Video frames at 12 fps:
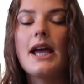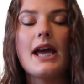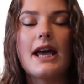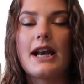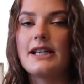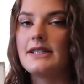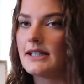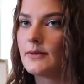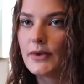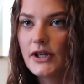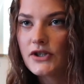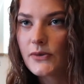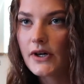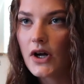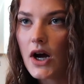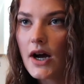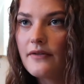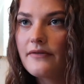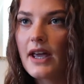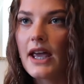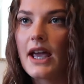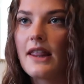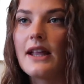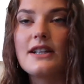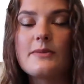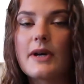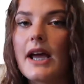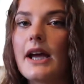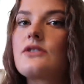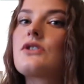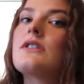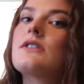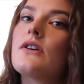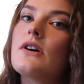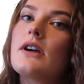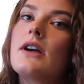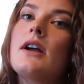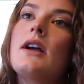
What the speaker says: And I did print one off, and that's what I actually took